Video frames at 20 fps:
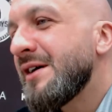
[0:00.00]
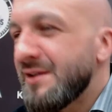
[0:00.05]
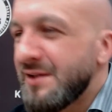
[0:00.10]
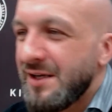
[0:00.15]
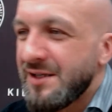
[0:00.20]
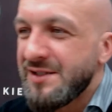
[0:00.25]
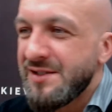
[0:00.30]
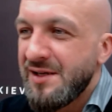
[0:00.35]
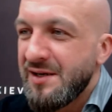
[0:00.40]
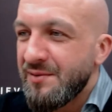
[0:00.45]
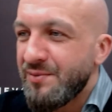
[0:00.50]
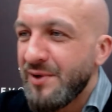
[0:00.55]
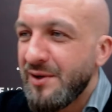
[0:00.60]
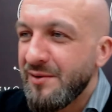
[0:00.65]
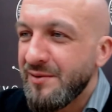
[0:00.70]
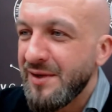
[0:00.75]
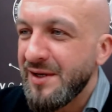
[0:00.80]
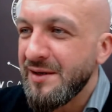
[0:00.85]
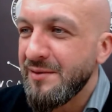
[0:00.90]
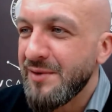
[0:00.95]
That's not a
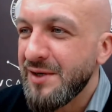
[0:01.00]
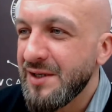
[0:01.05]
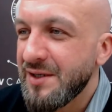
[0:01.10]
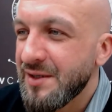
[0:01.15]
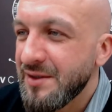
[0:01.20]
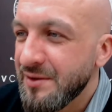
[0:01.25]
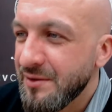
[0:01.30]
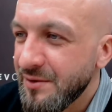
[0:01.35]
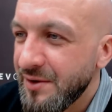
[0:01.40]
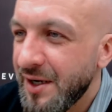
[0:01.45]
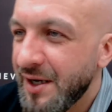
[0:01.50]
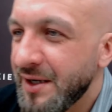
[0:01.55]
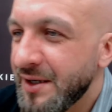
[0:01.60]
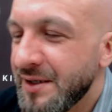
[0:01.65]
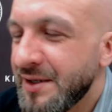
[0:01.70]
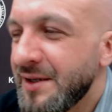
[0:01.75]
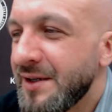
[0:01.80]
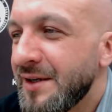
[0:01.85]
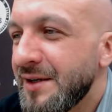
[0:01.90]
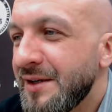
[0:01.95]
problem. Anybody can do
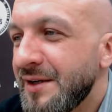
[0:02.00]
that.